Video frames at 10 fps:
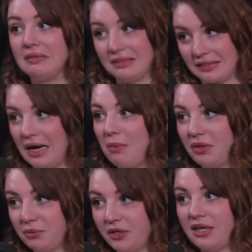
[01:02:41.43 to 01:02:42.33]
a couple
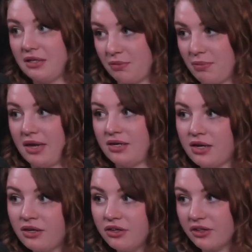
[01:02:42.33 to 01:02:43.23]
of pretty
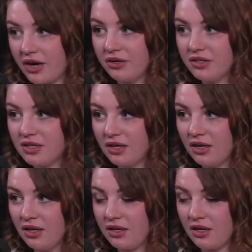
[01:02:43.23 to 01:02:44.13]
demanding careers,
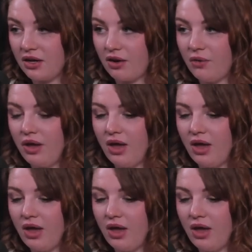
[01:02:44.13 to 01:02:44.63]
you know.